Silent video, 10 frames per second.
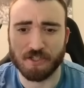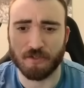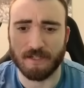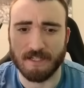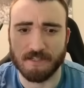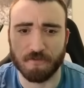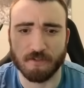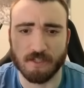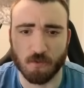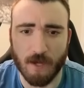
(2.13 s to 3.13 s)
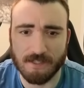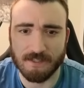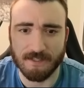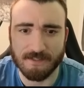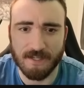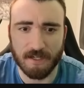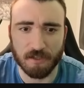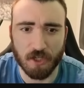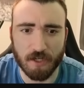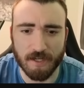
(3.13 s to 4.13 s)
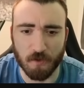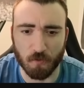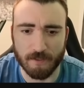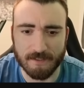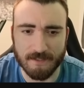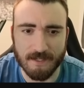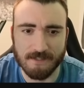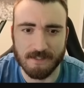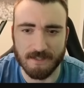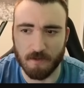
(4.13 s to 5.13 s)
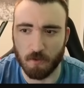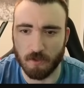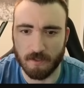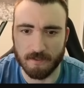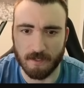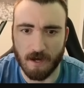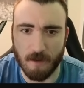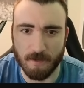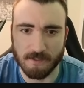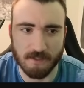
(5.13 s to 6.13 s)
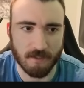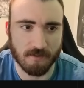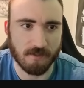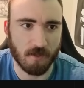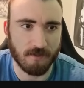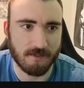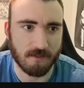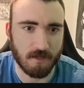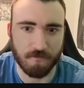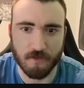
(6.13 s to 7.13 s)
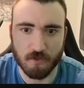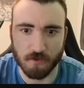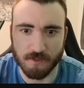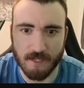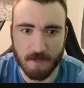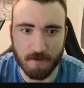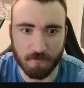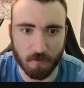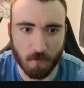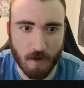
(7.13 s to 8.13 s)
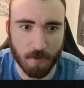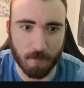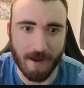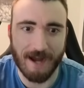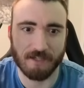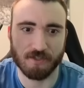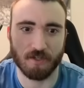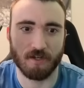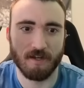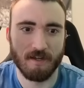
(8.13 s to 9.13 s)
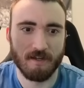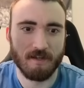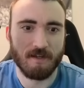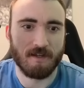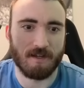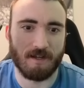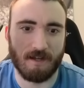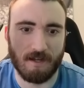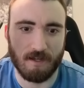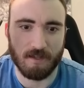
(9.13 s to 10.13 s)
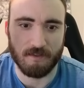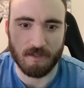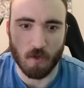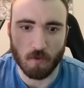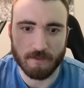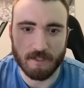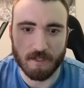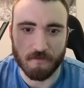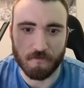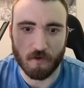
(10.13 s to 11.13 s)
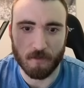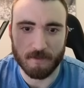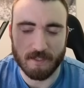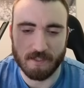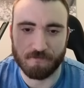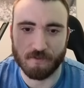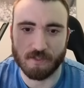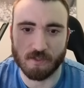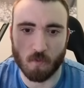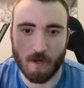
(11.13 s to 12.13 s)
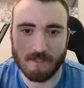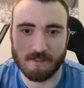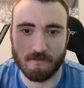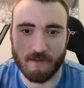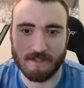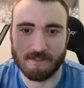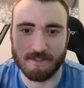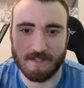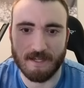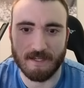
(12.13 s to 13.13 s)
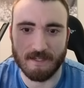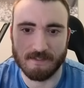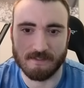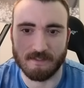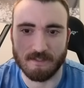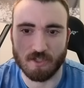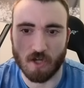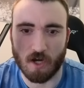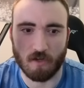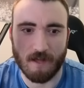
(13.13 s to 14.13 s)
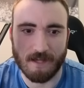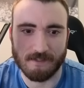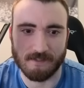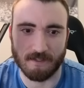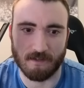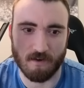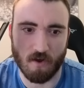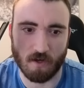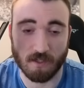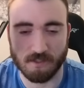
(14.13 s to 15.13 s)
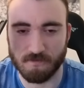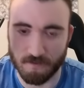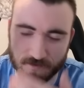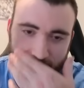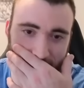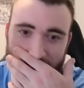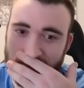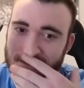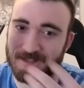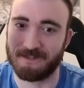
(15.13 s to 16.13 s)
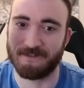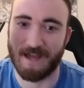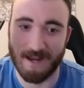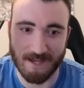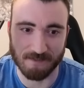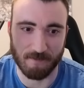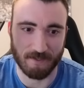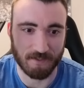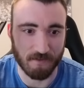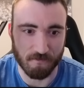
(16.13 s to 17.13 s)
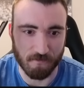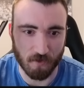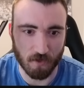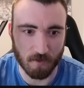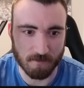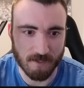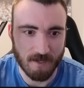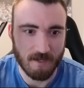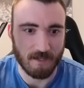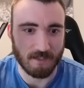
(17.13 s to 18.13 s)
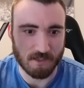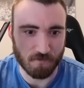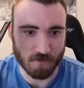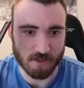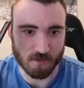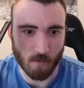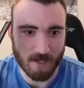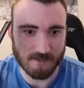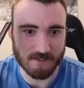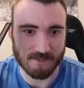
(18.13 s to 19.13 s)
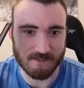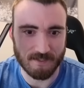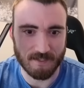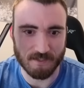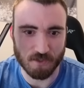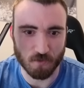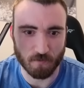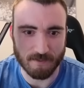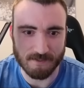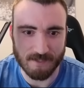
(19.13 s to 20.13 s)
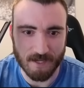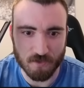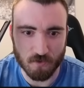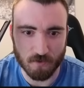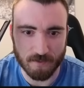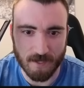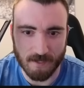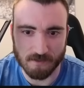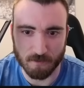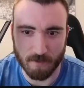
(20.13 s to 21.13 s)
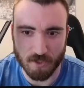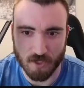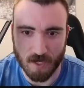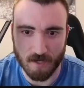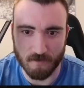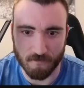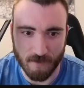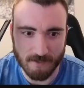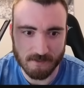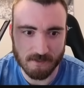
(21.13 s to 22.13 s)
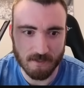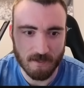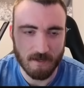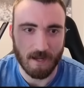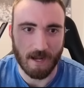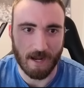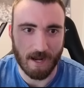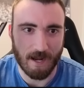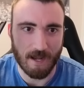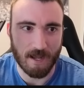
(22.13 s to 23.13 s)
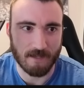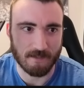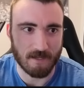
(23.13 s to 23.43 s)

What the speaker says: in East versus West. Let's take a look and read this, and then we'll look at the comments here. So this is an official statement from Robert Baxter. The only confirmed East versus West event to date is the Shaw Classic on August 15th. So that has been confirmed. East versus West is seeking to reschedule the Azerbaijan event. And in a